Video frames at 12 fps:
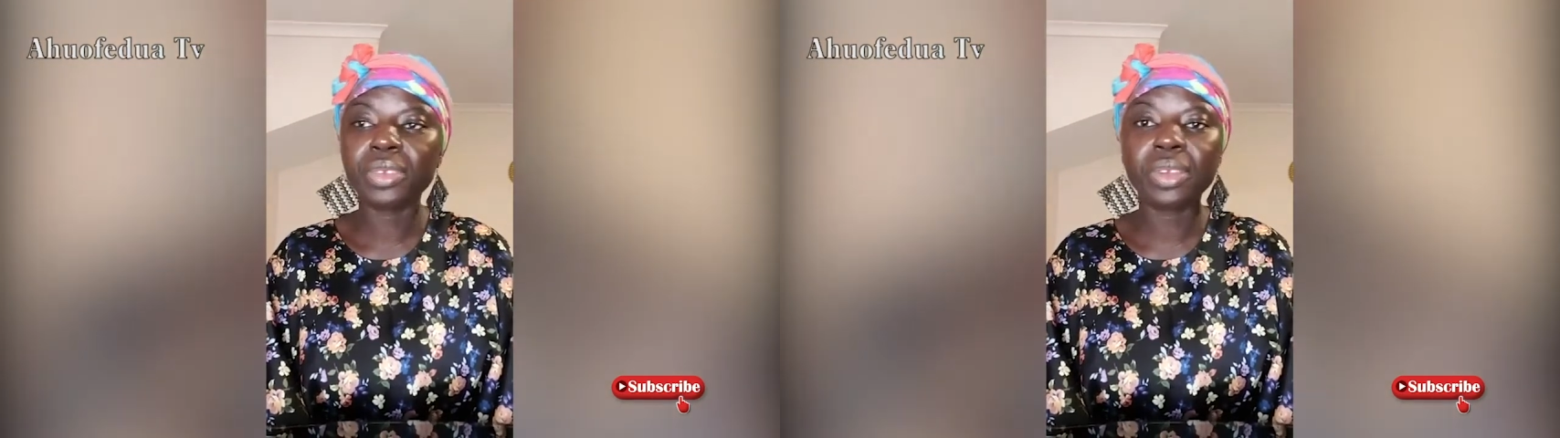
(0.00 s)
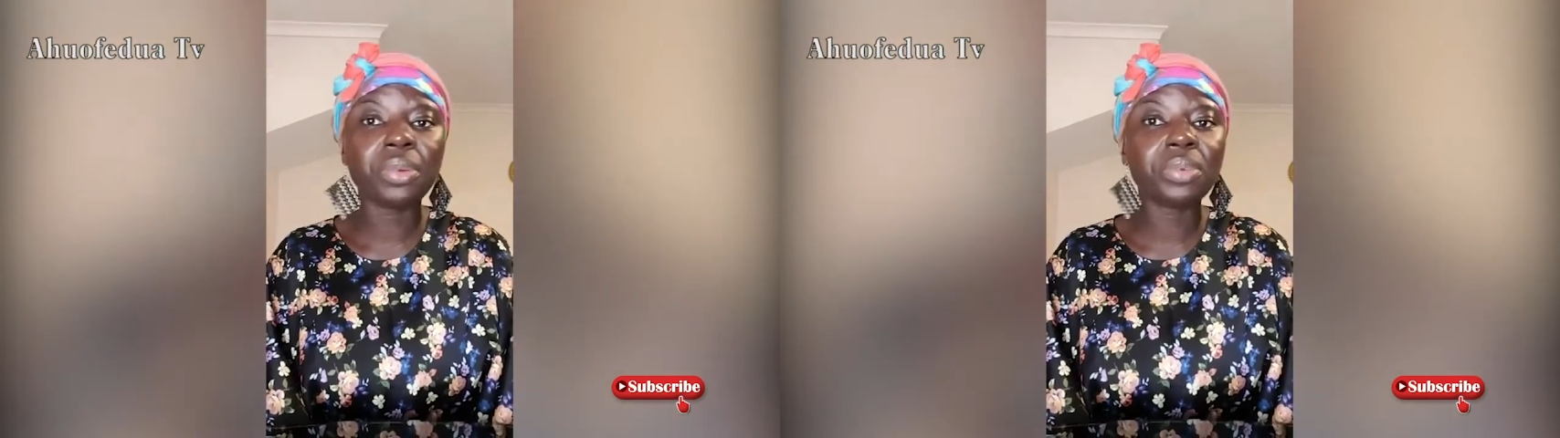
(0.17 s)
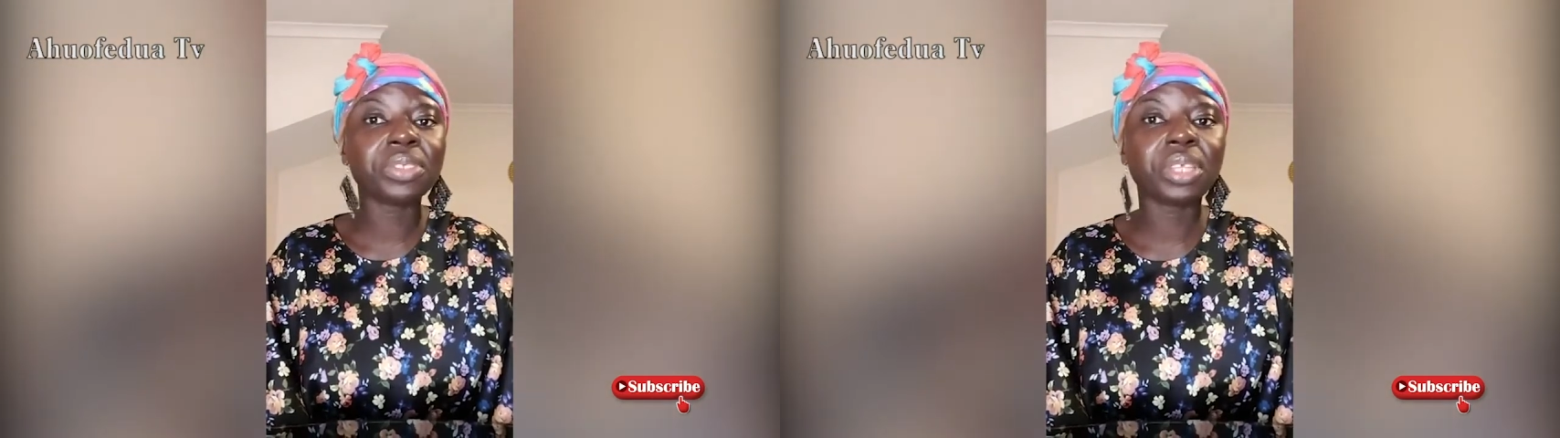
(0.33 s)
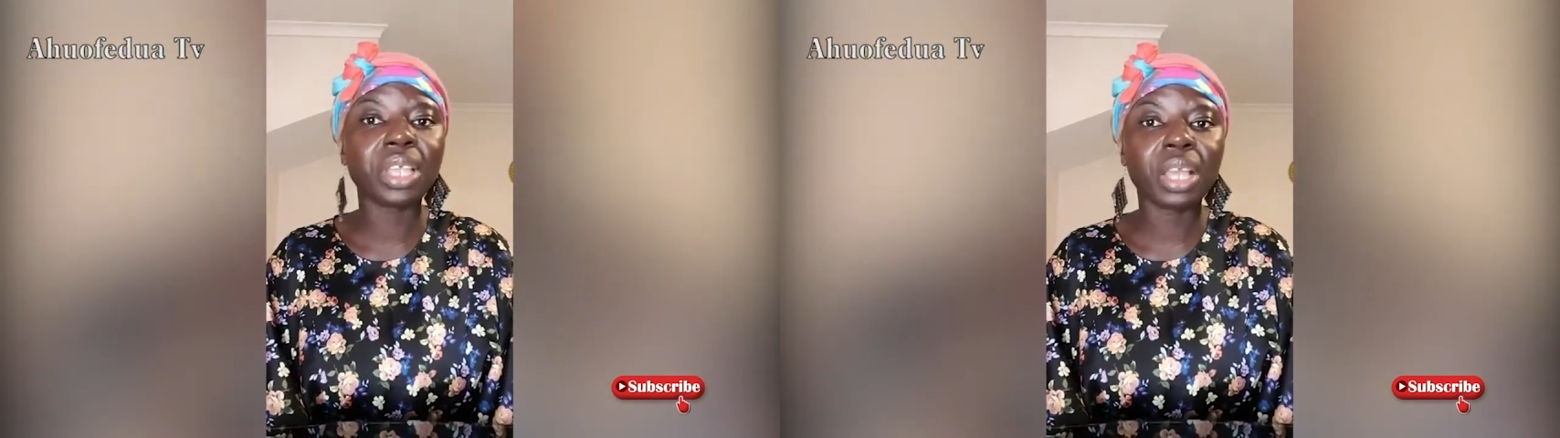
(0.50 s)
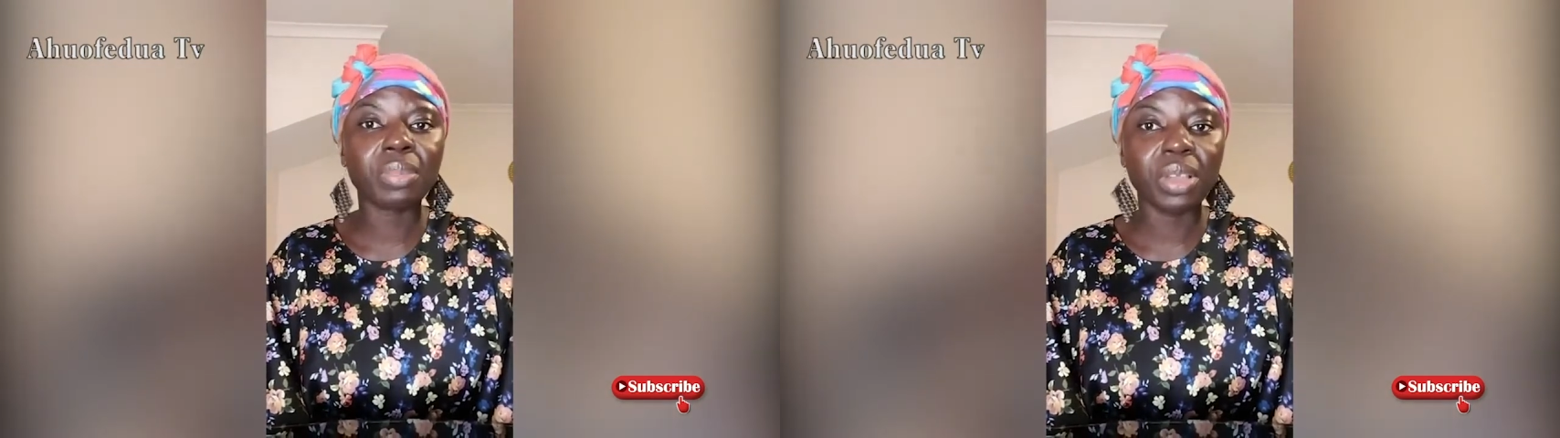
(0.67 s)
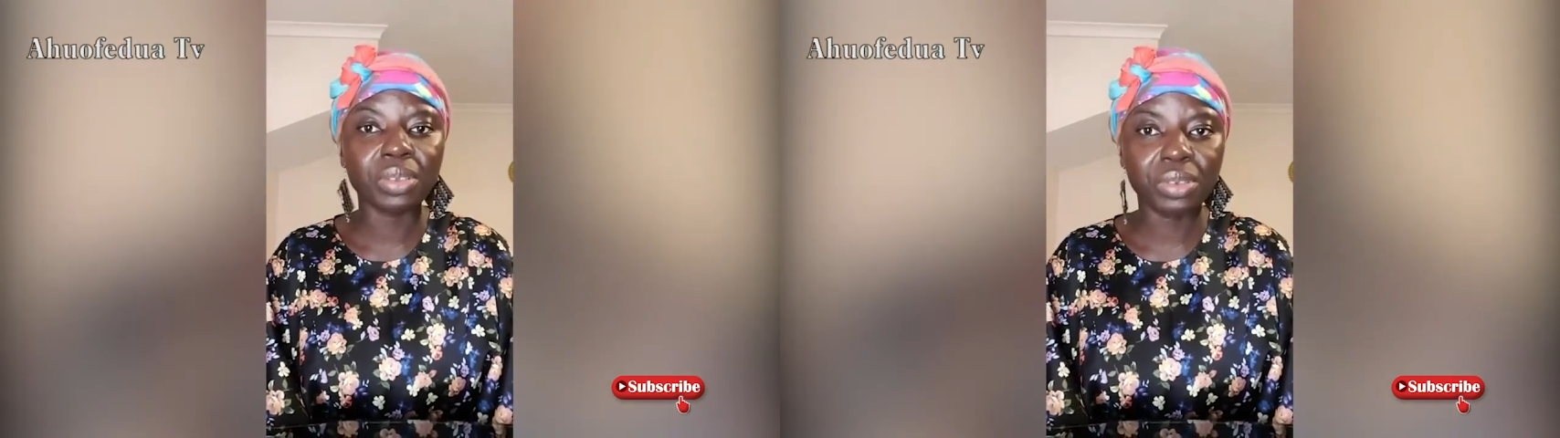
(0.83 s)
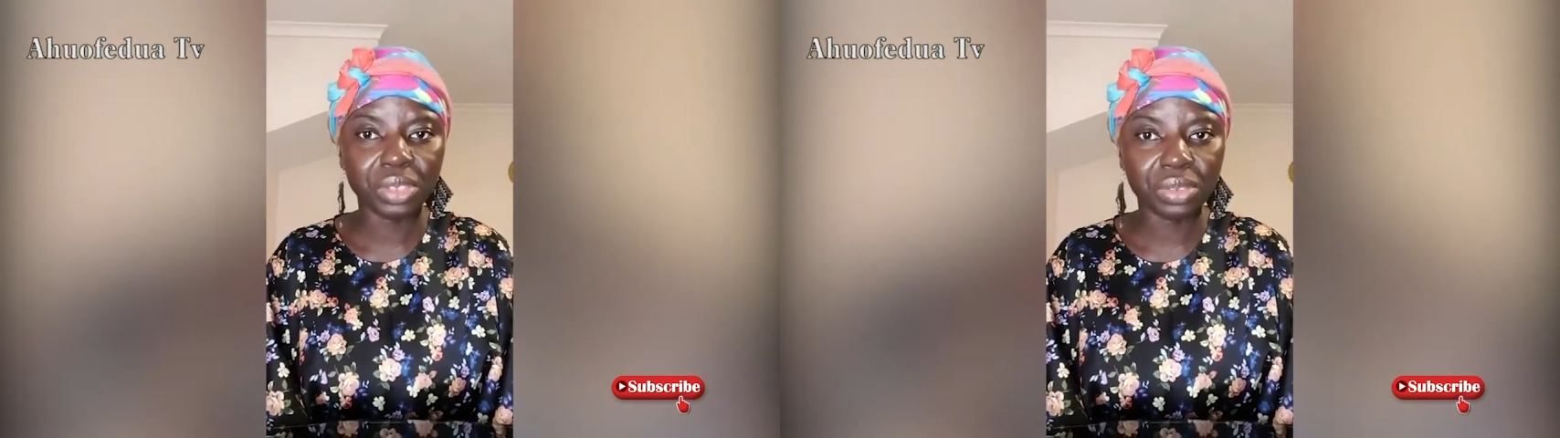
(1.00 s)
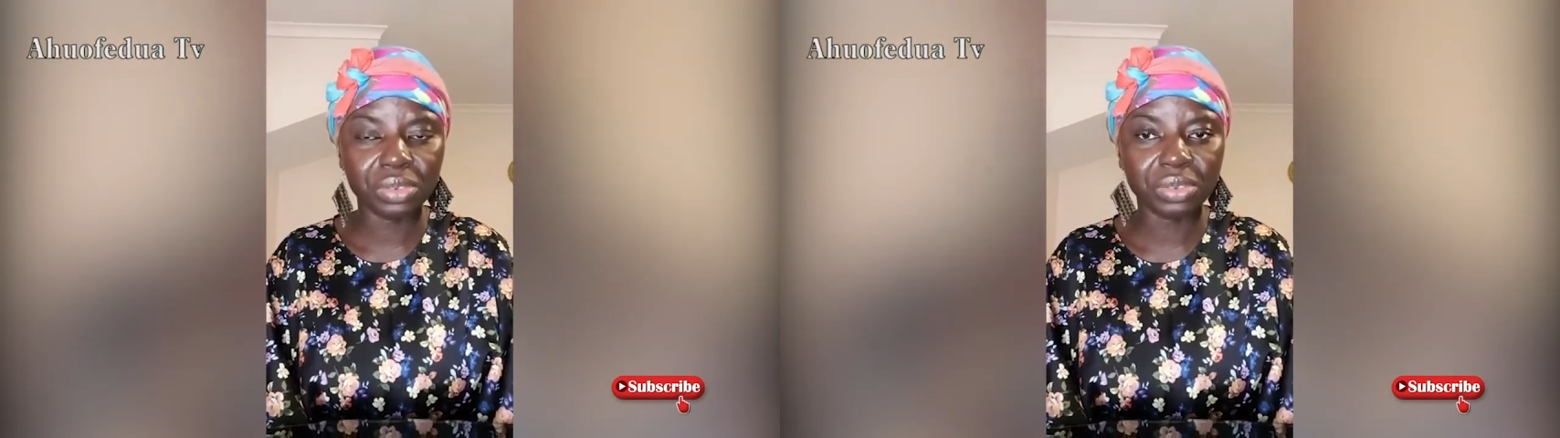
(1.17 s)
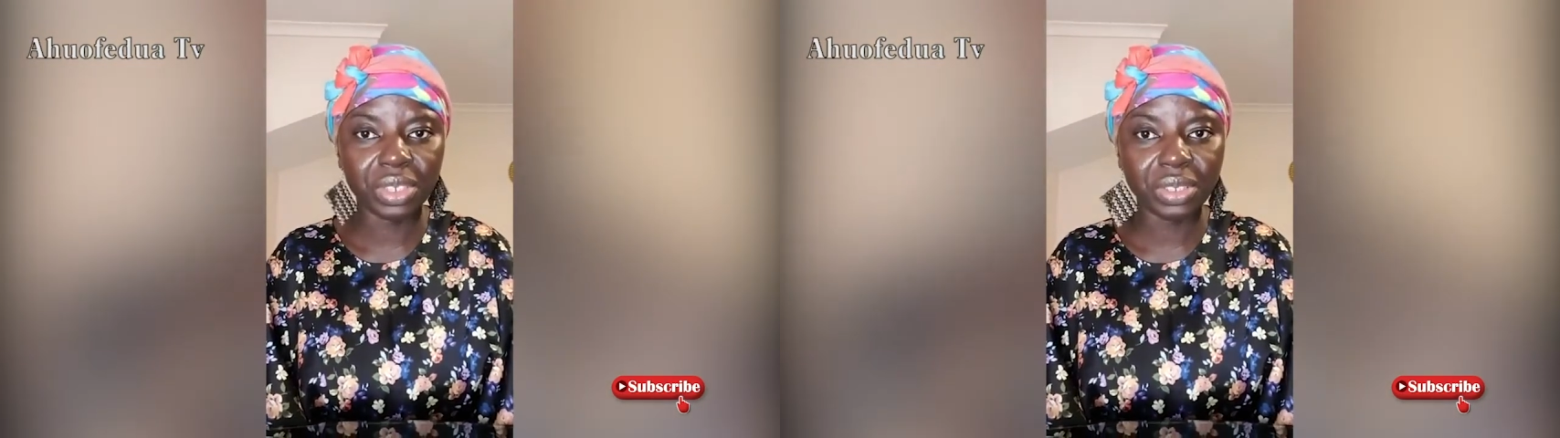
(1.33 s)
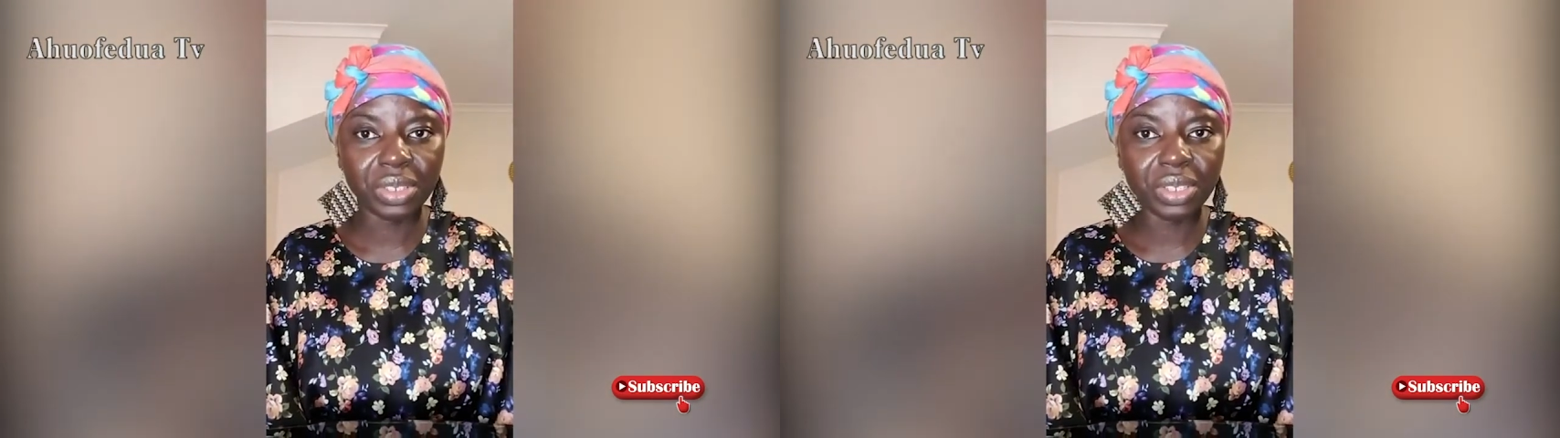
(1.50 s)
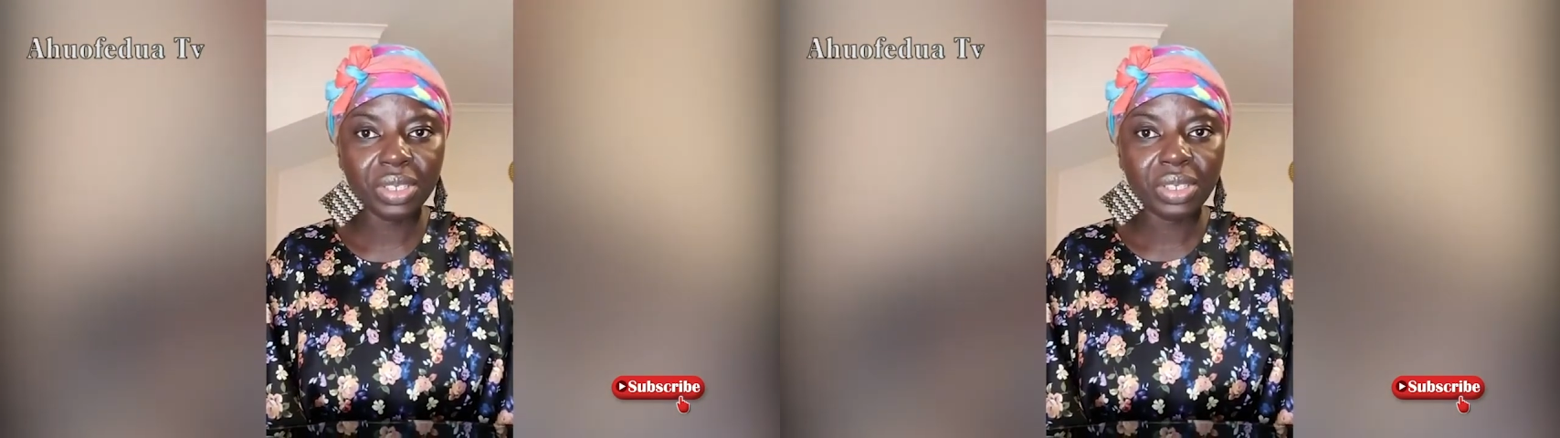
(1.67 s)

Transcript: You always think about your children.